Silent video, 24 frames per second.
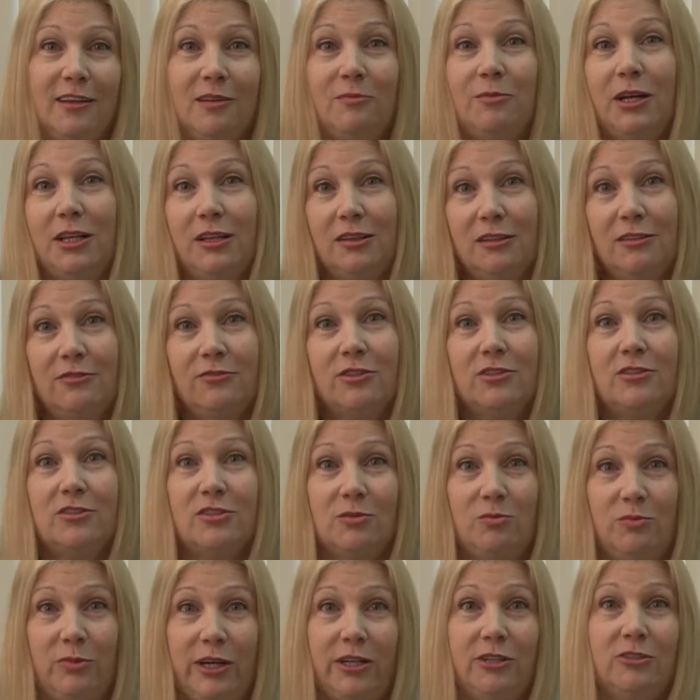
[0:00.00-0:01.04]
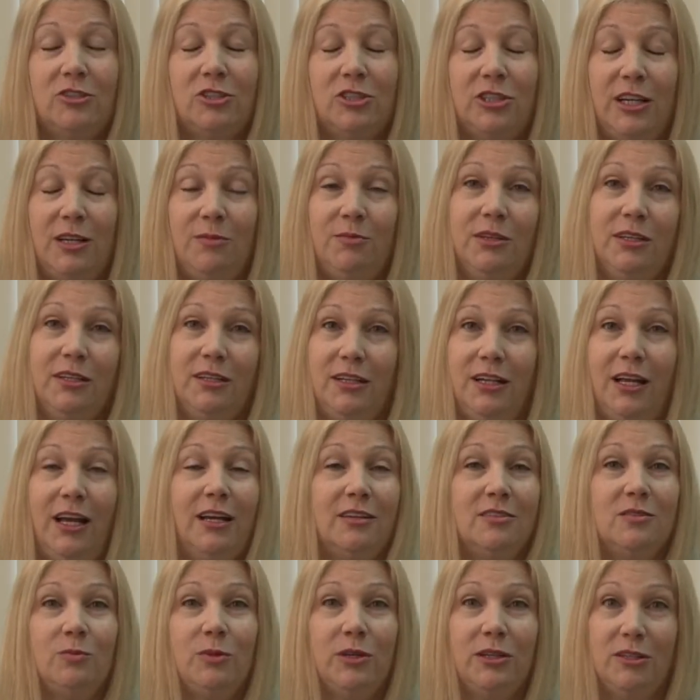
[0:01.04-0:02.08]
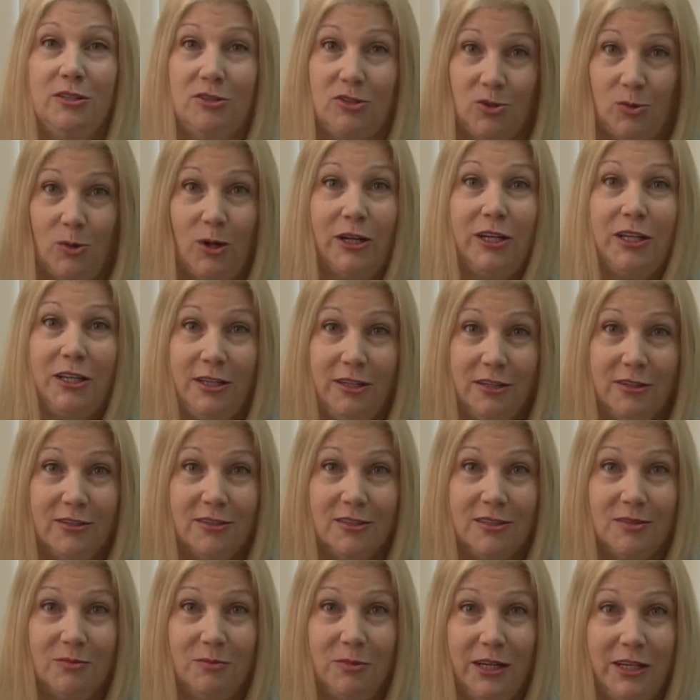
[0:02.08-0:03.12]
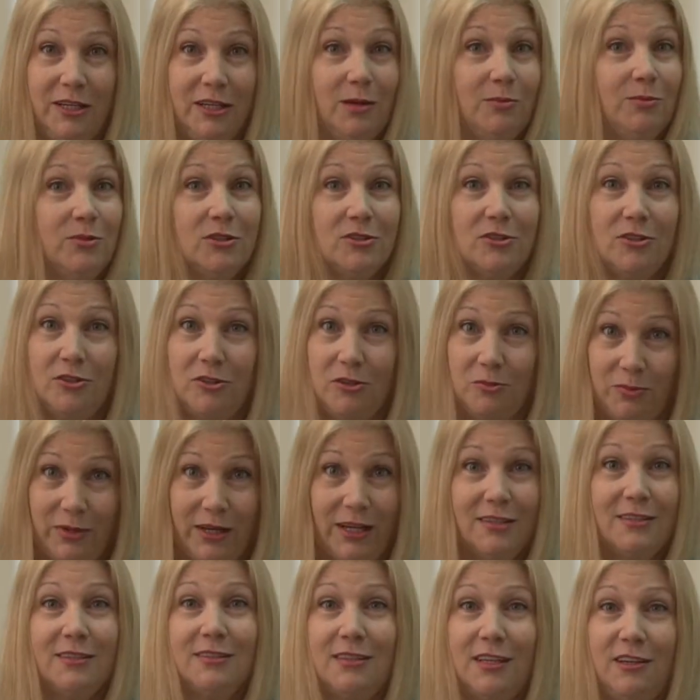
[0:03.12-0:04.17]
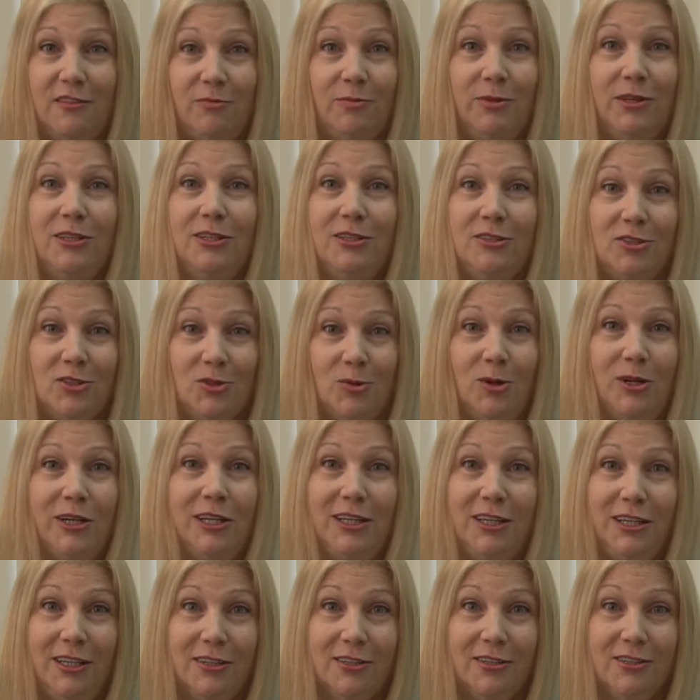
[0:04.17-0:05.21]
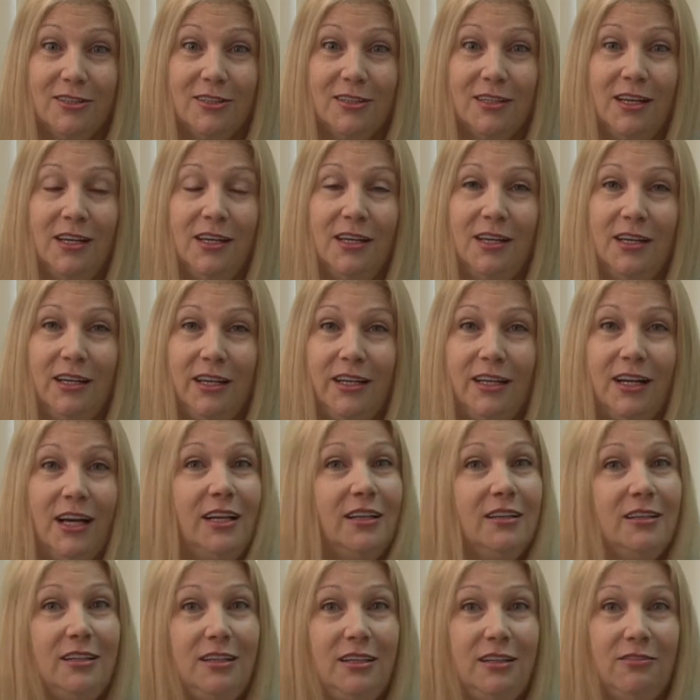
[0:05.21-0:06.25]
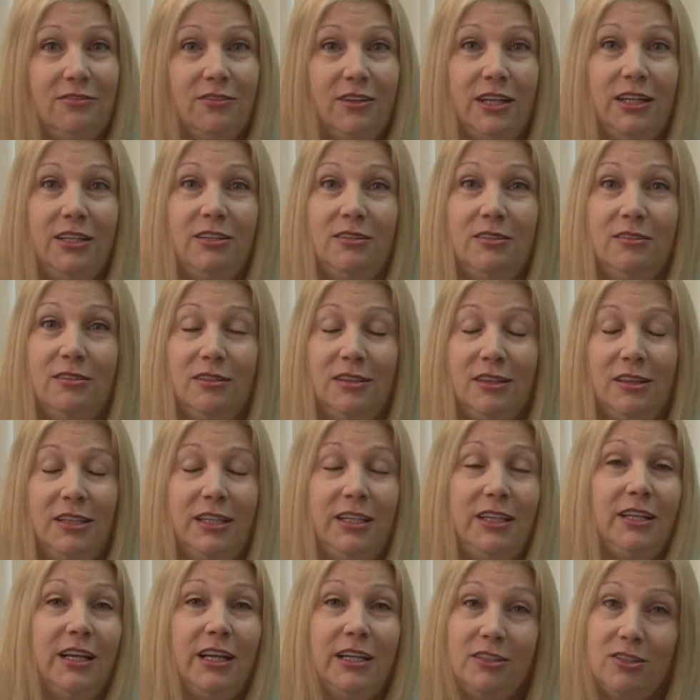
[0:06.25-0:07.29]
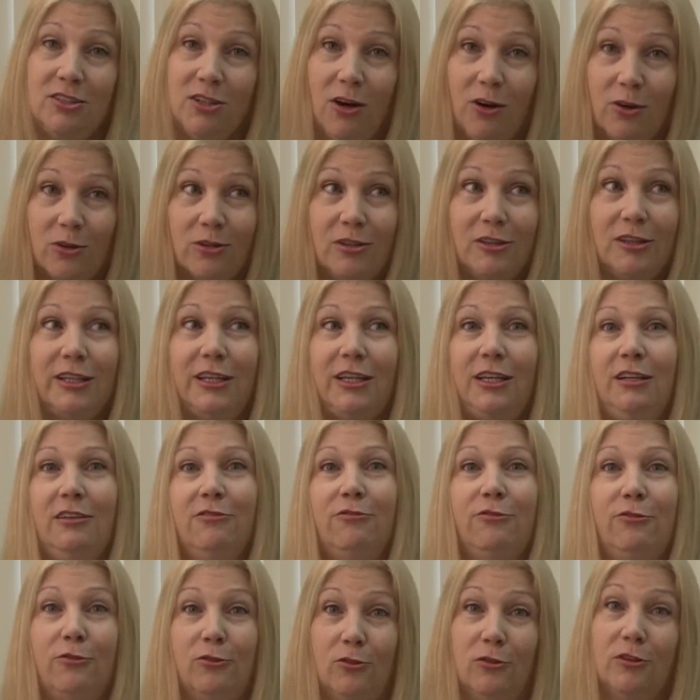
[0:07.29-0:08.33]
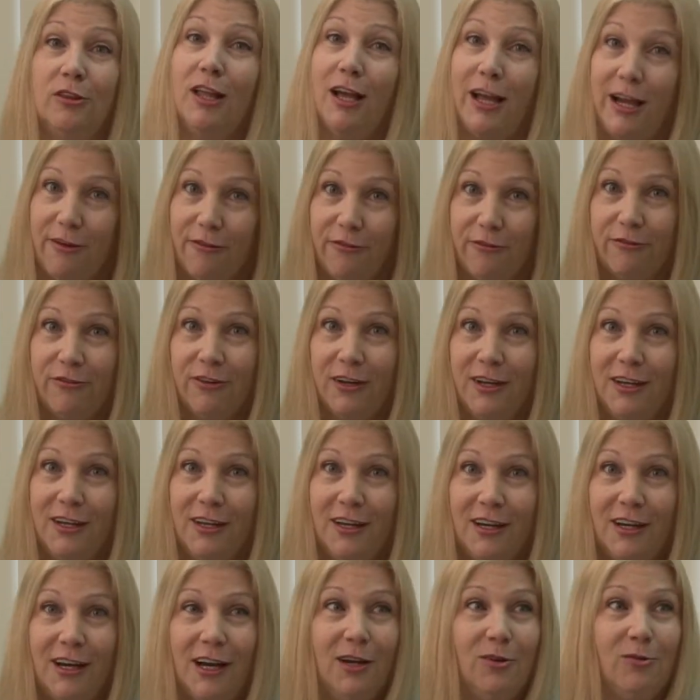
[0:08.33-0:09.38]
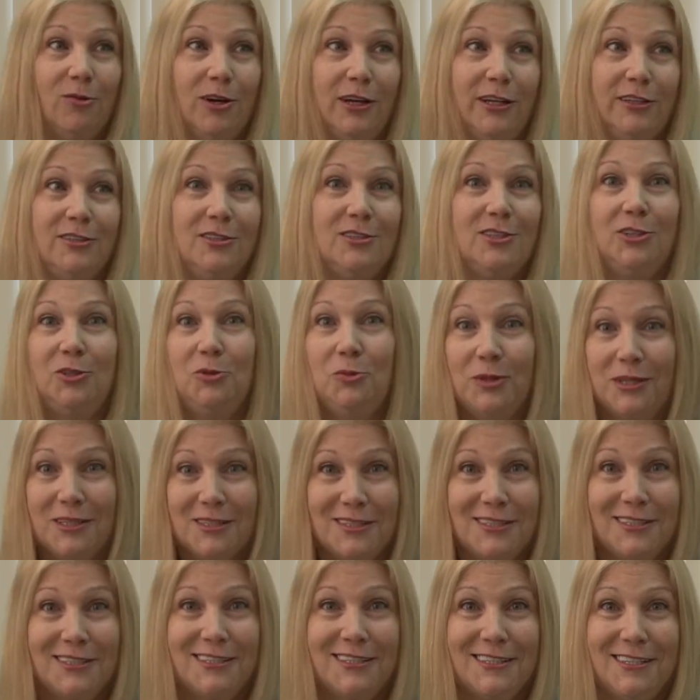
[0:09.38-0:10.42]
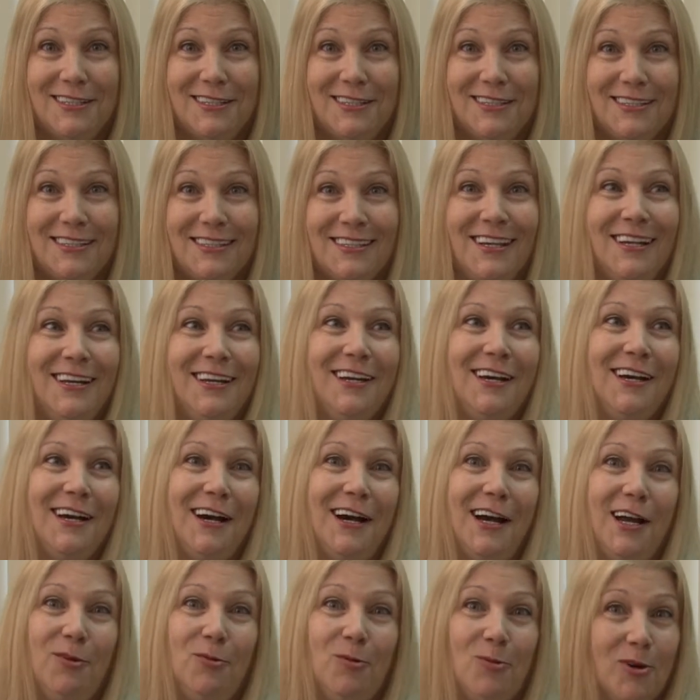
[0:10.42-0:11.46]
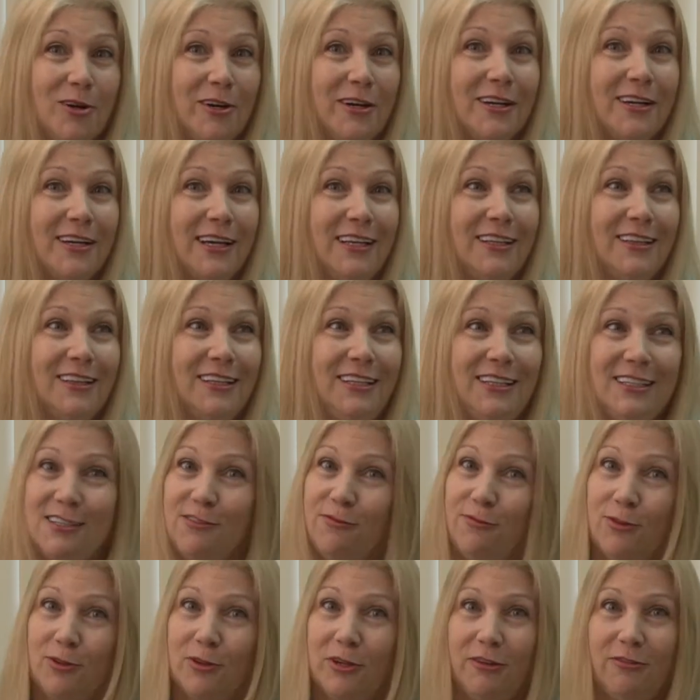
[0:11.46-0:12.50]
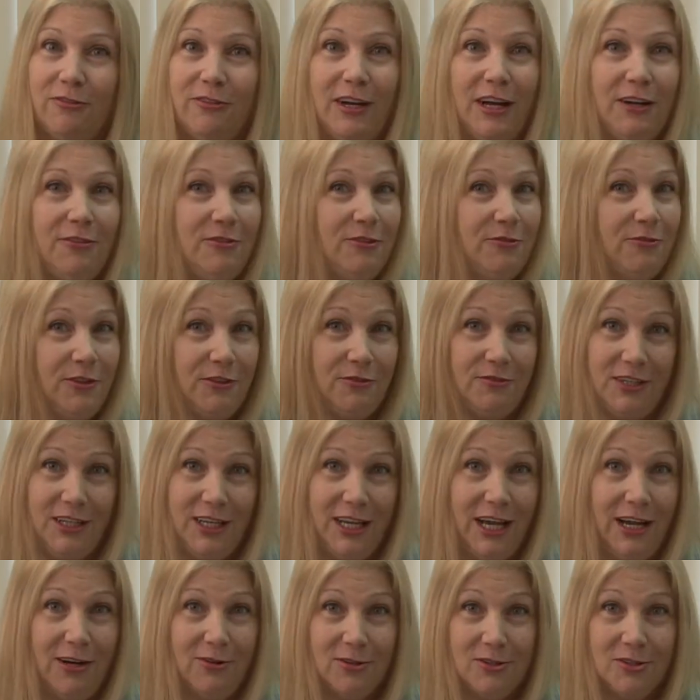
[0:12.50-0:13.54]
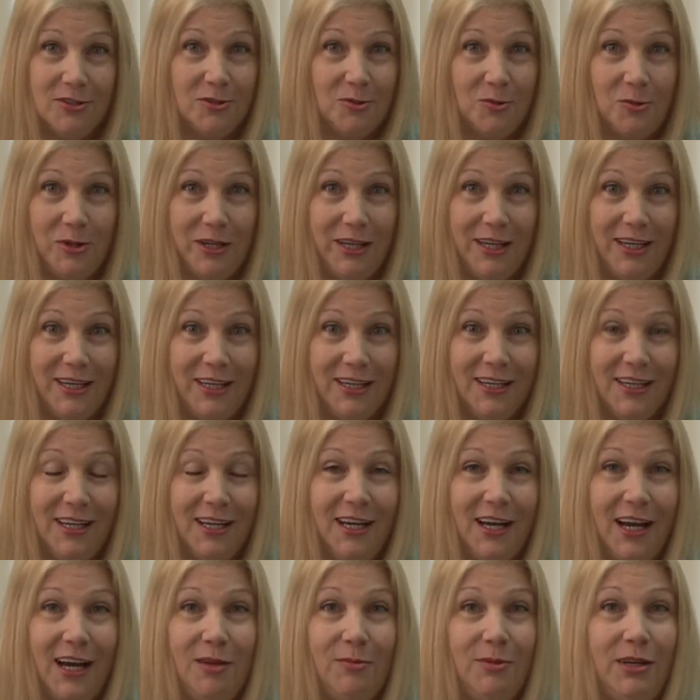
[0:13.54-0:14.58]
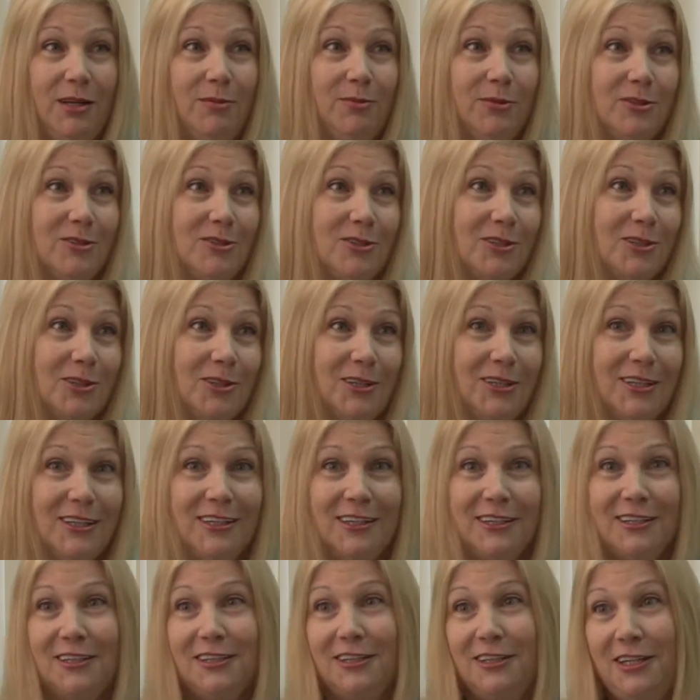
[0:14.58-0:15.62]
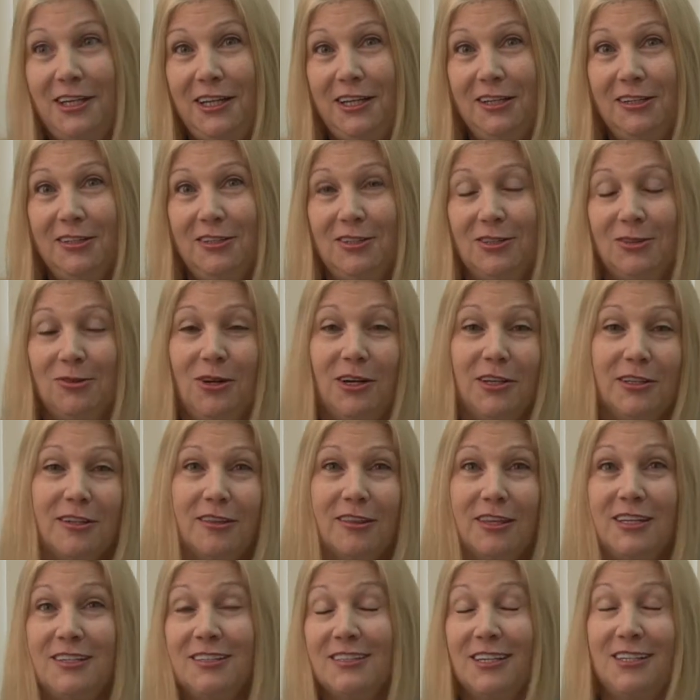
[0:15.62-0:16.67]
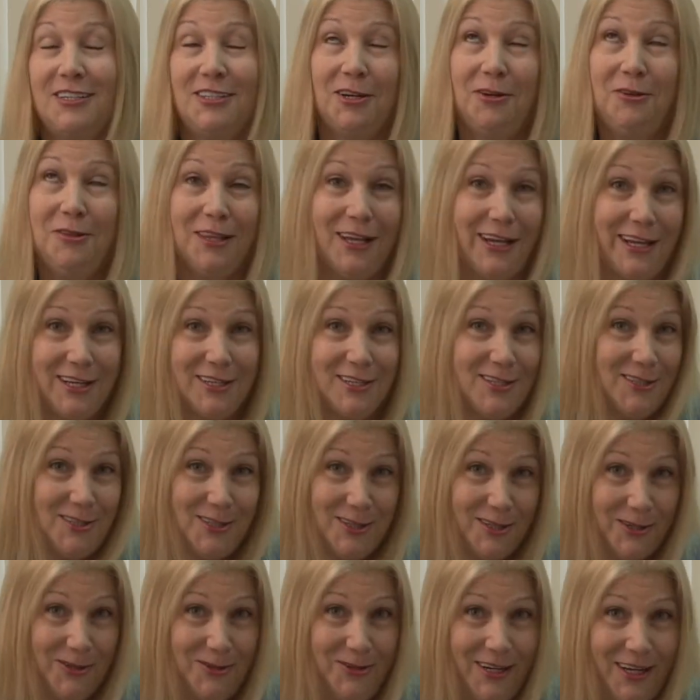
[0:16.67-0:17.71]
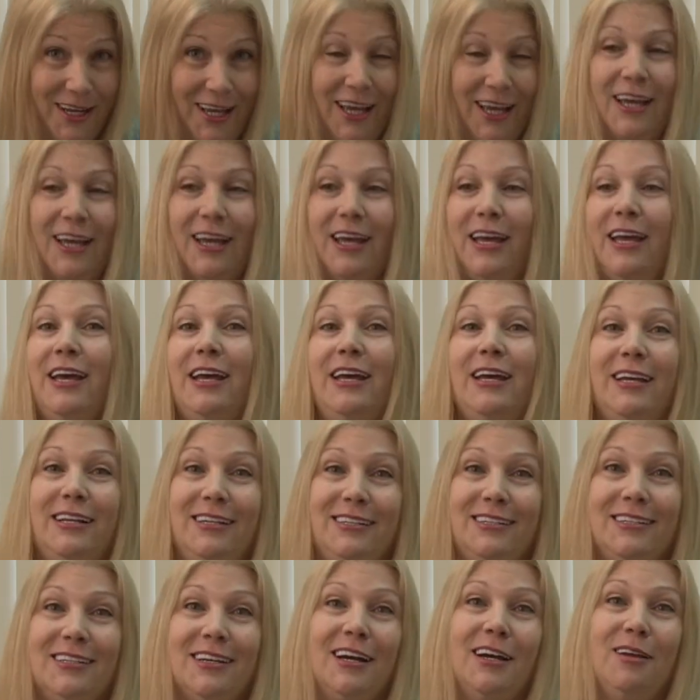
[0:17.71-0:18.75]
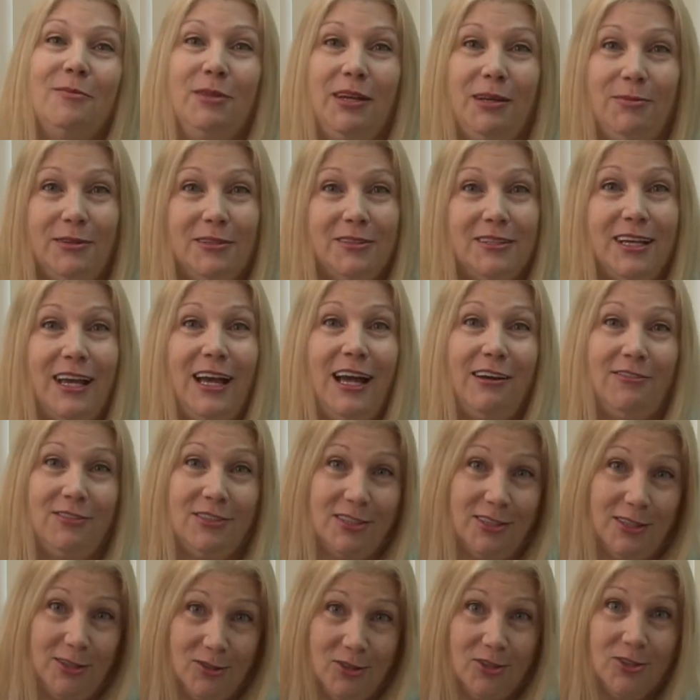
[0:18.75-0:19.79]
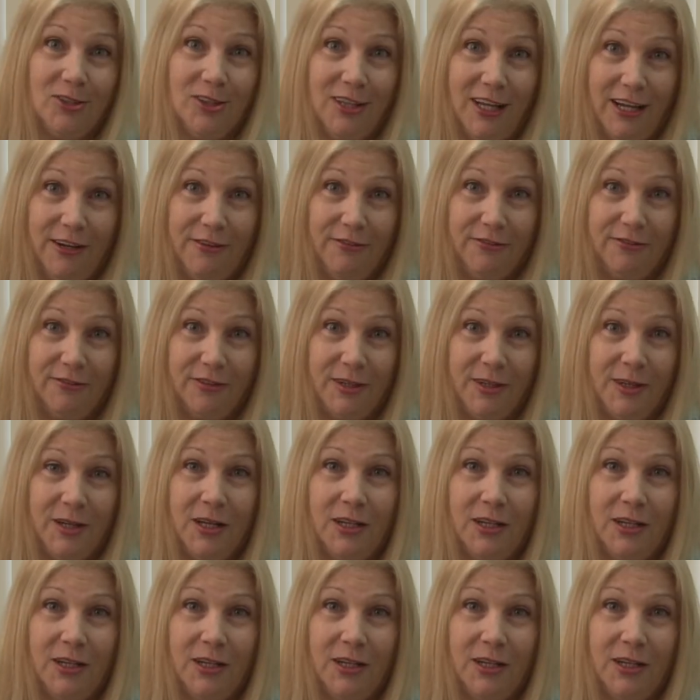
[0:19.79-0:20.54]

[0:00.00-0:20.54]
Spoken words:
that my liver is in better shape than it has been in 20 years. My numbers are the best they've been in 20 years, and I lead a totally full life. I run 2 businesses. I work at least 45 to 50 hours a week. I'm able to cook and clean and do all the things I don't like to do, and I'm able to have a social life.